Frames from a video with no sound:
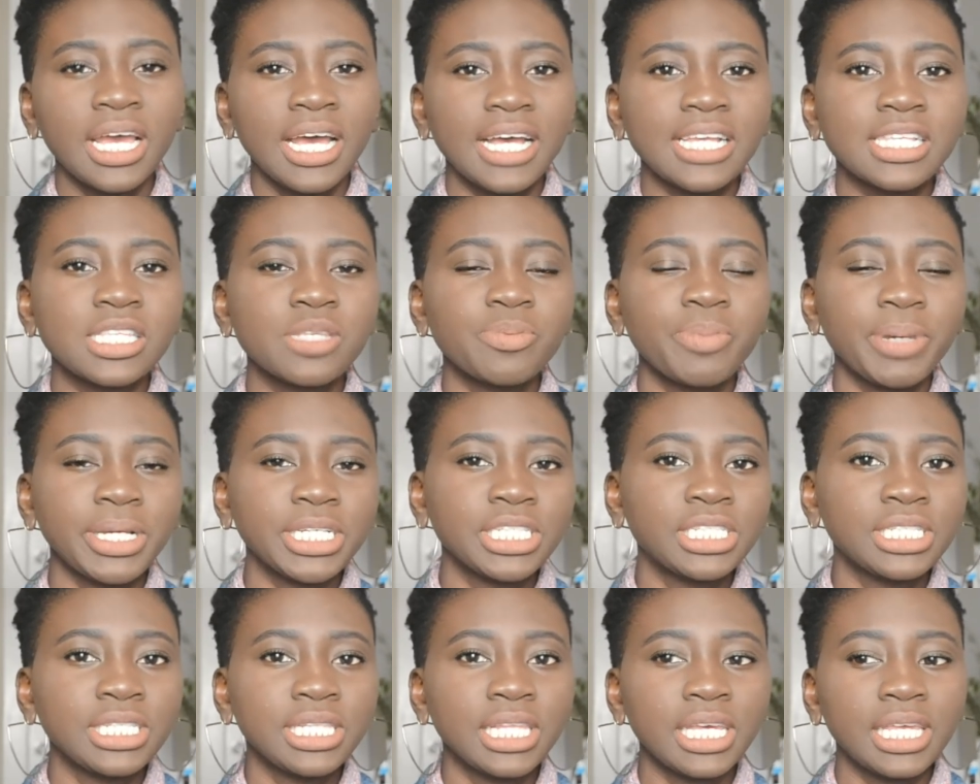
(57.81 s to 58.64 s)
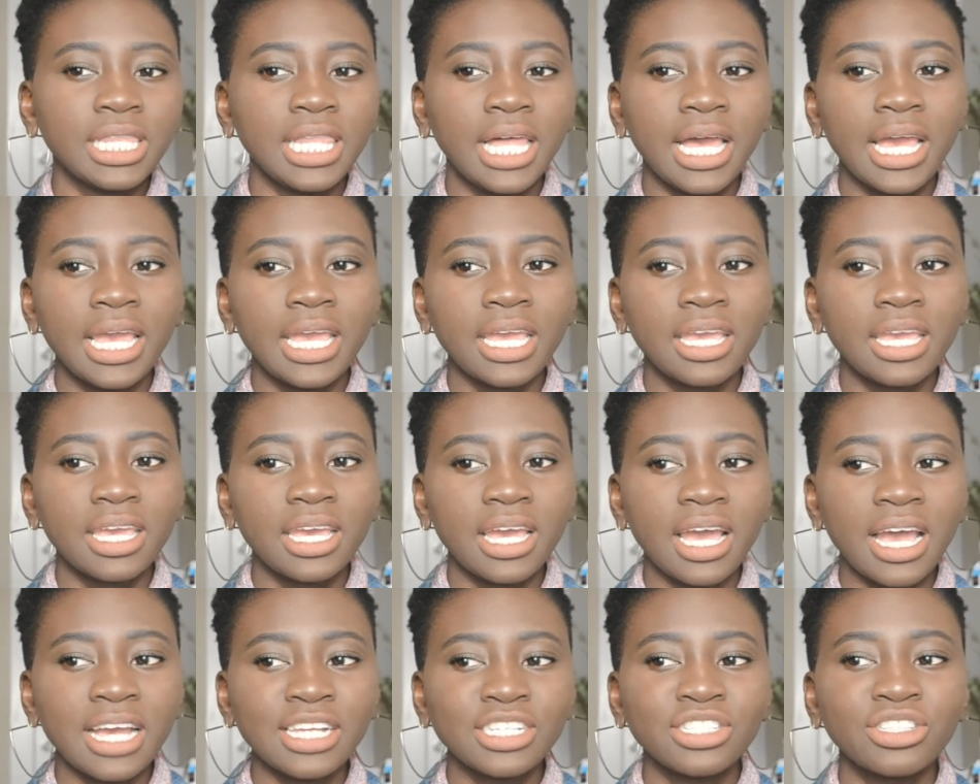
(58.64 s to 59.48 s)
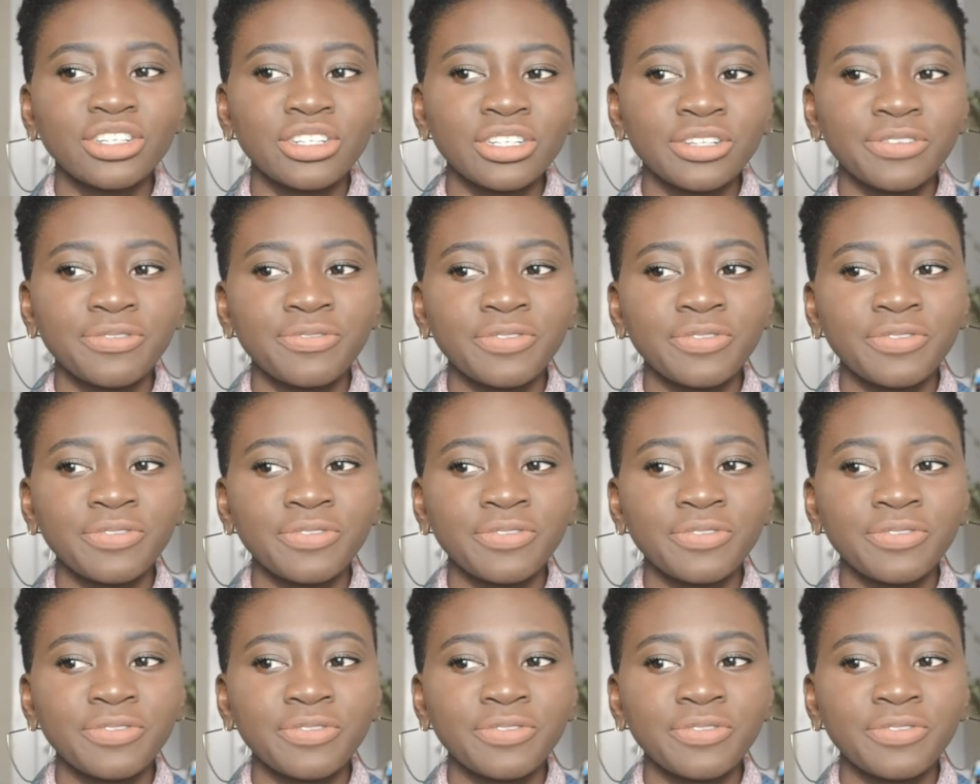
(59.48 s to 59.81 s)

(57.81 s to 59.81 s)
especially, like, I started